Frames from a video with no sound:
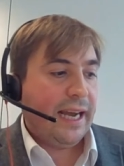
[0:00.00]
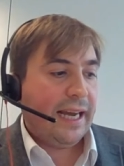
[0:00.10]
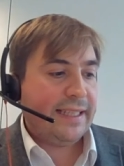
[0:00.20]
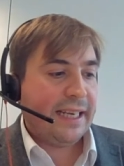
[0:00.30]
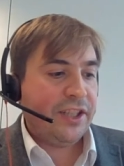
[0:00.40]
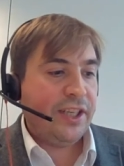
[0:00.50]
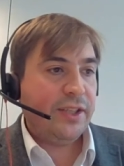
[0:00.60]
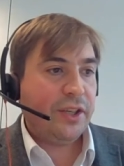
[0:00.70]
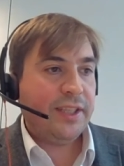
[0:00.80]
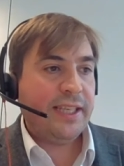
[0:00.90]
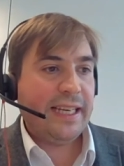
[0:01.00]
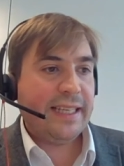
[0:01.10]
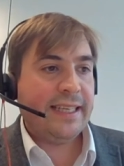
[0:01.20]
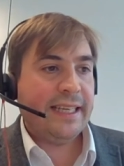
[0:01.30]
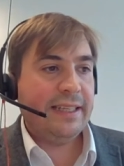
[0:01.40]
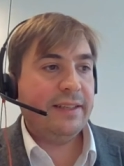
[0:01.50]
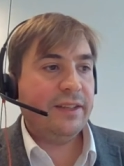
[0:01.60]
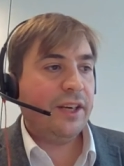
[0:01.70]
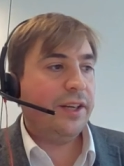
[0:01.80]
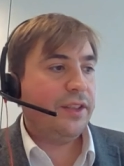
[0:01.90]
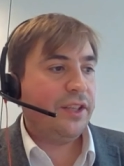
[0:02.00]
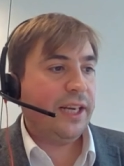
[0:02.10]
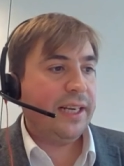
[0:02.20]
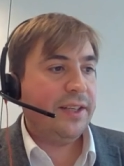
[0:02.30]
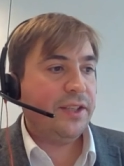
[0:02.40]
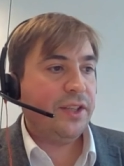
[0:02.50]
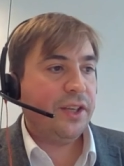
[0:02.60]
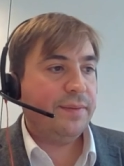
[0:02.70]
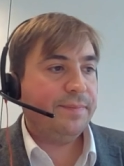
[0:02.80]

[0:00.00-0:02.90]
as, as she sort of takes in the, the challenge that